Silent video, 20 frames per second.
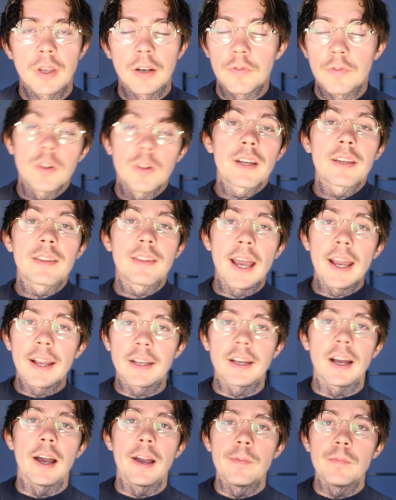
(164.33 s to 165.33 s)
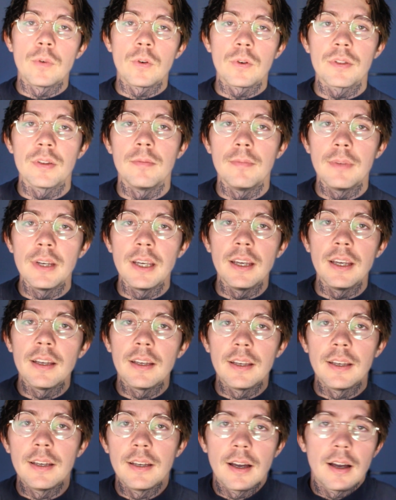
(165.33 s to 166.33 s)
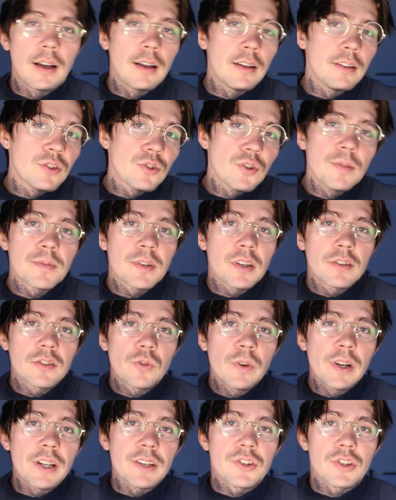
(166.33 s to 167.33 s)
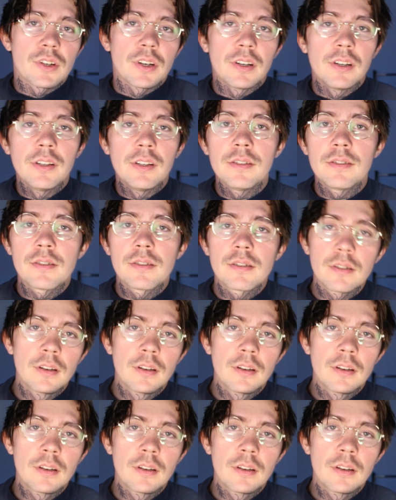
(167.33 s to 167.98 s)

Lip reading: you like that guy more than me, he streams on Twitch, and he's